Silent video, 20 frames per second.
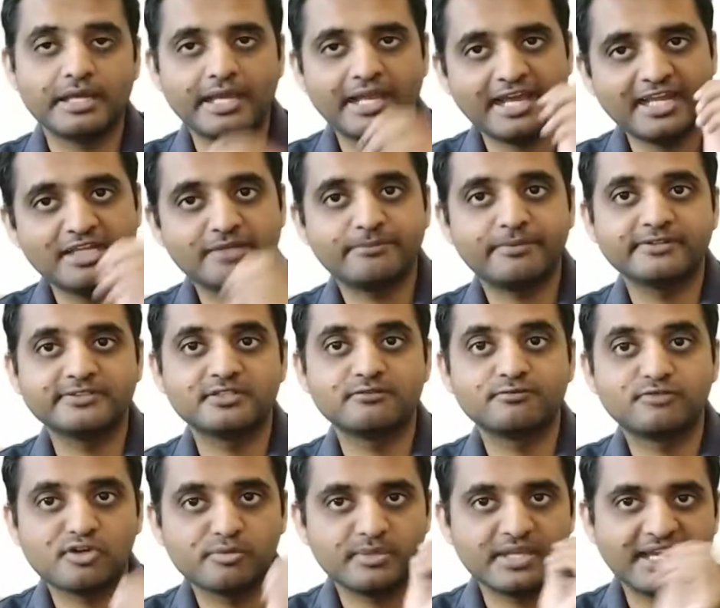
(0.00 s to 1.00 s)
Any person
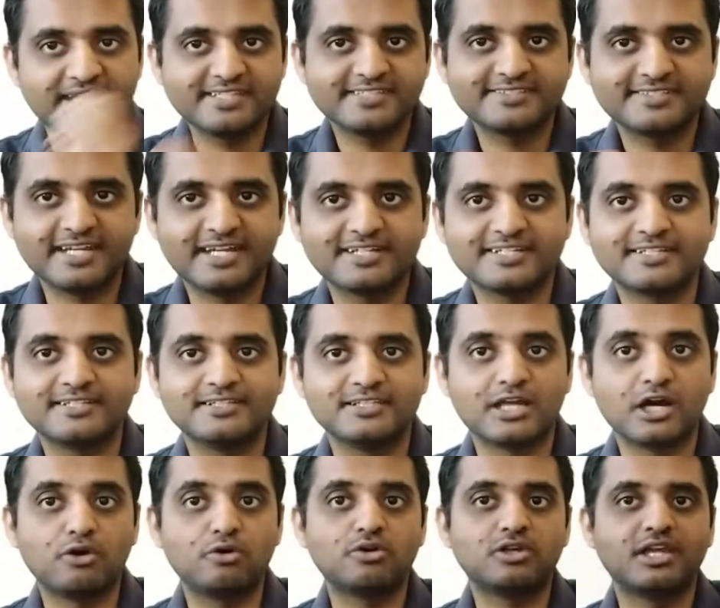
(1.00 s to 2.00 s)
from any state
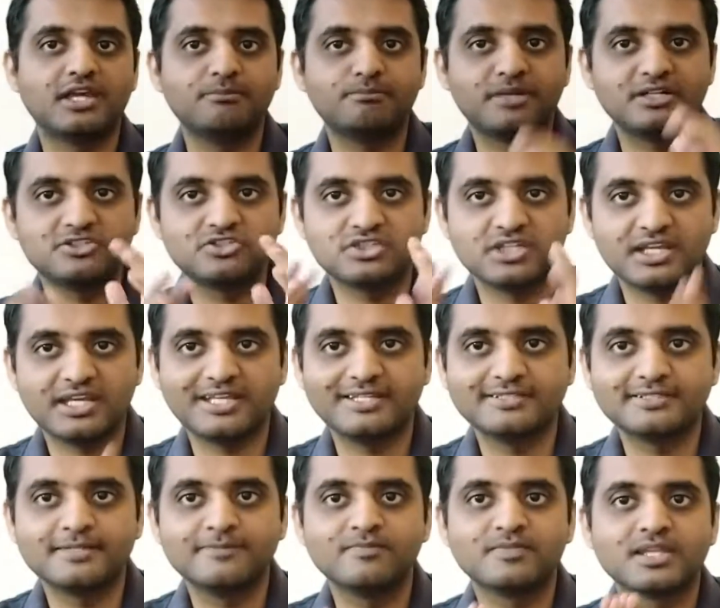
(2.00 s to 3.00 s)
now can
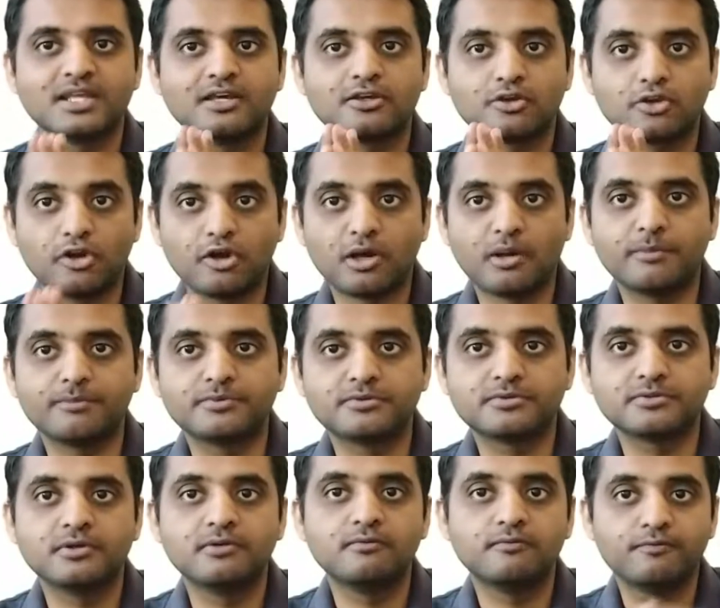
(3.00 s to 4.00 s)
purchase crops
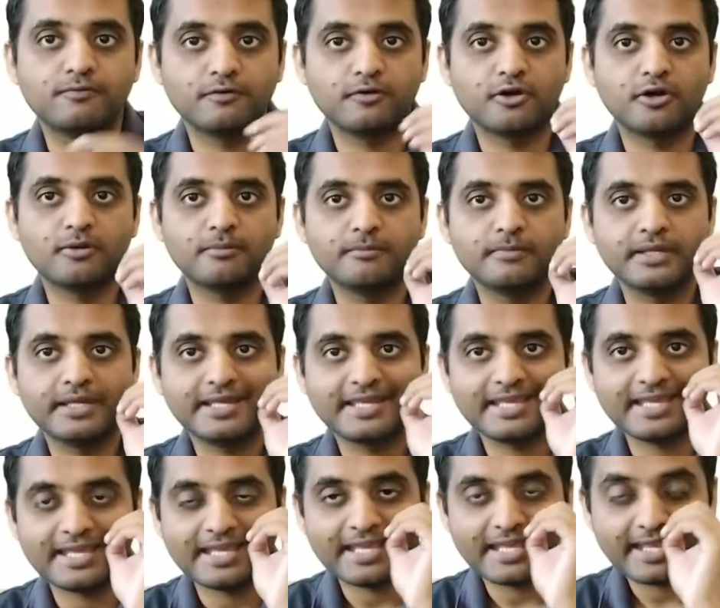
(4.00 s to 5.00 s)
from
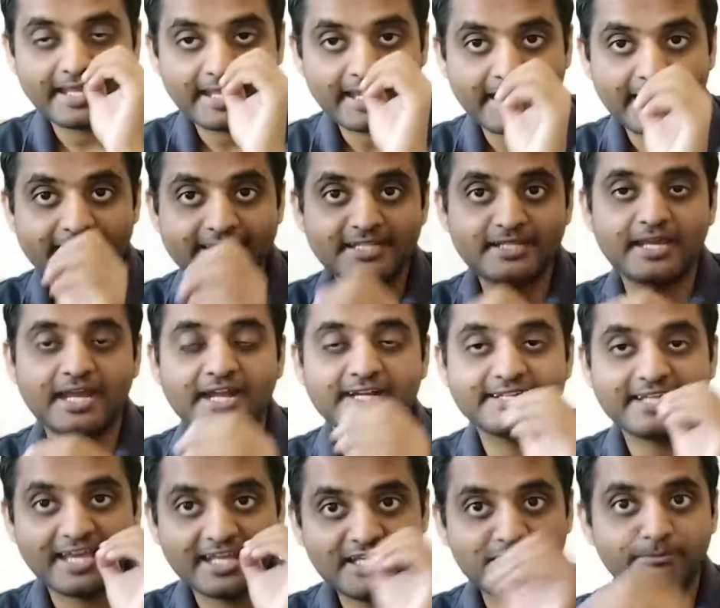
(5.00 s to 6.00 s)
at
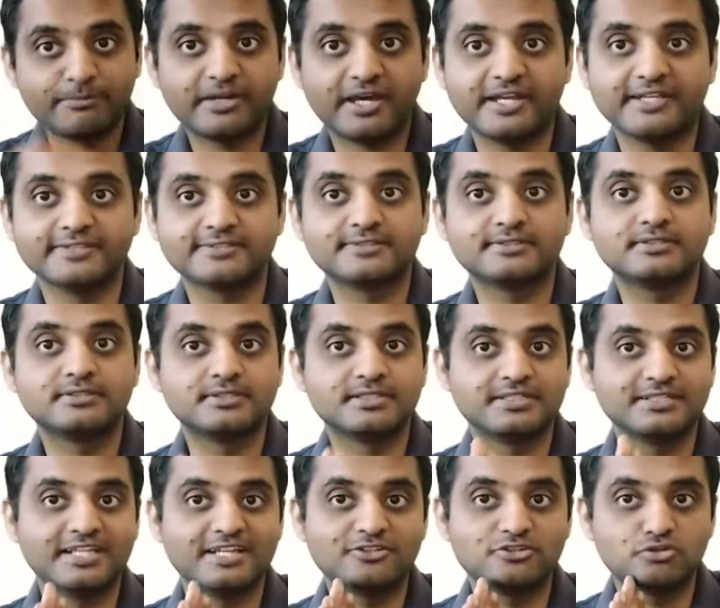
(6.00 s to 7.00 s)
any price.
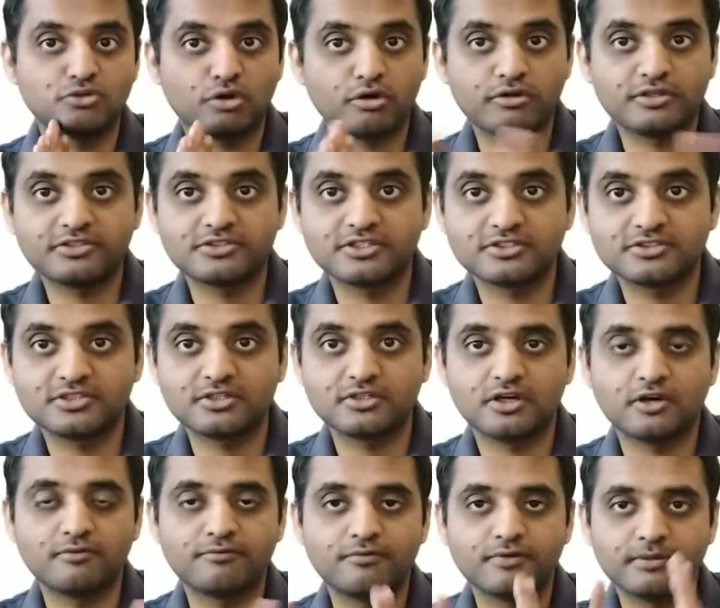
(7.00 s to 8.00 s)
There is no restriction
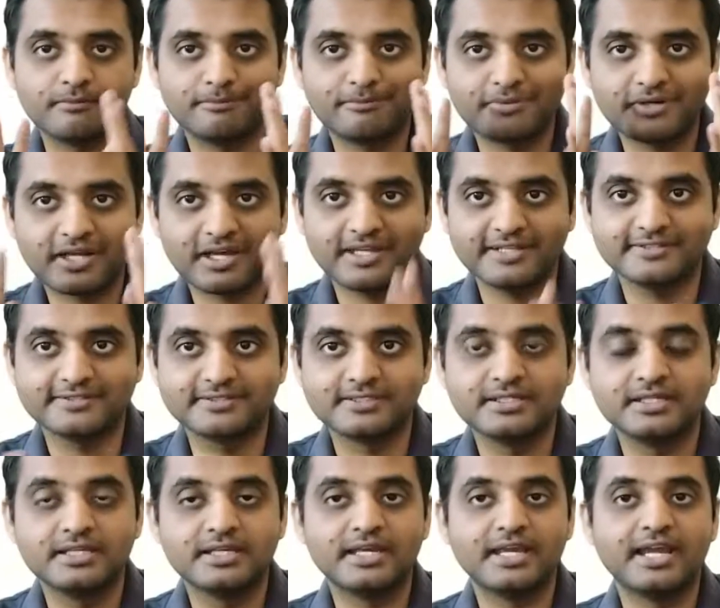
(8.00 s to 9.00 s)
of price.
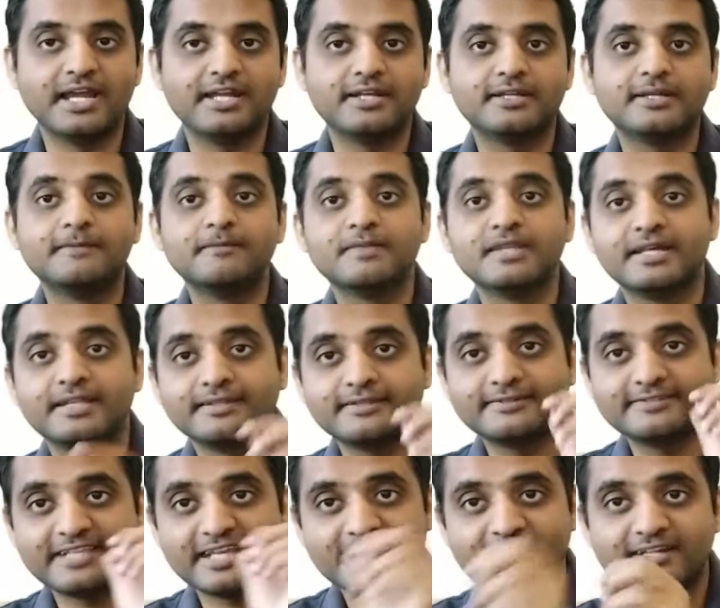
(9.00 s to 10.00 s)
And
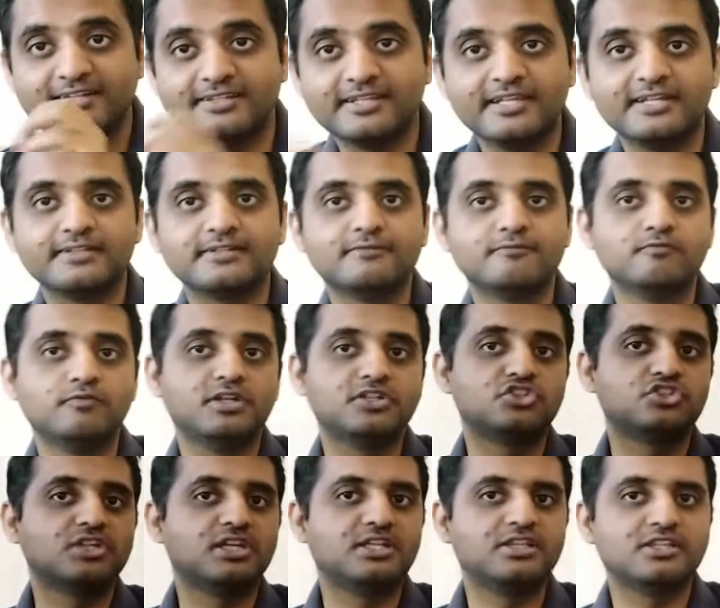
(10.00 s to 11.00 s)
second thing,
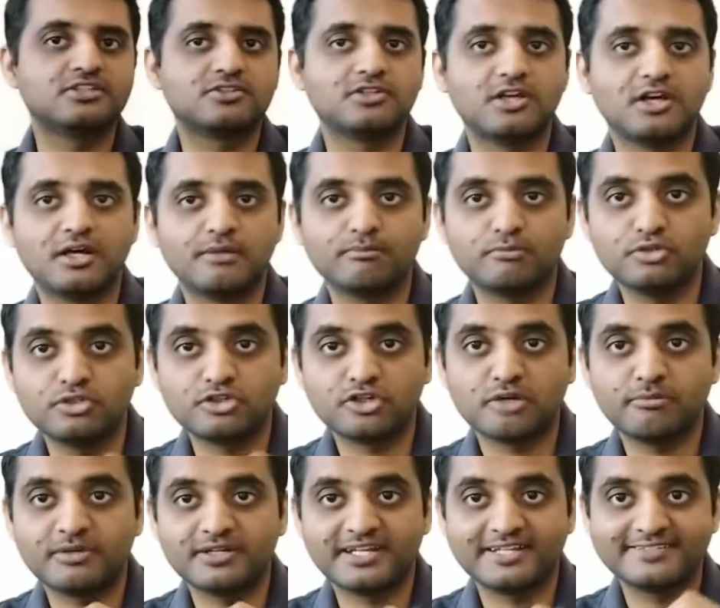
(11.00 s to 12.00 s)
which in this law Modi
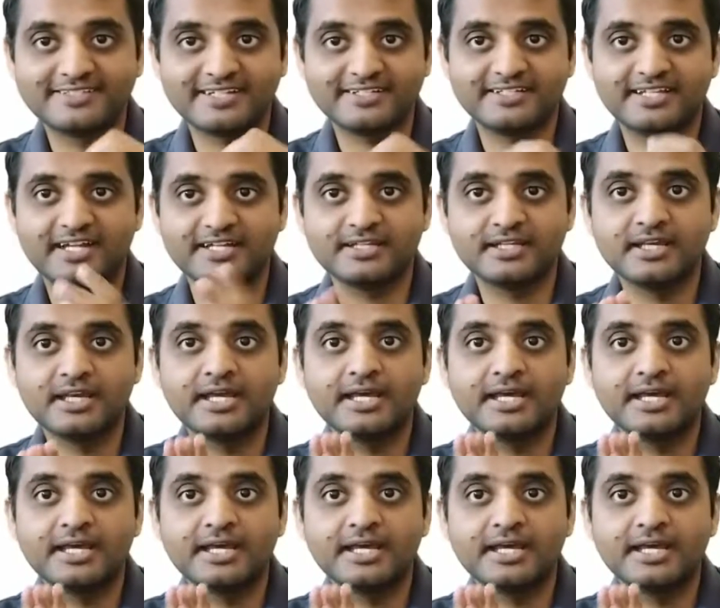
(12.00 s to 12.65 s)
government has said, that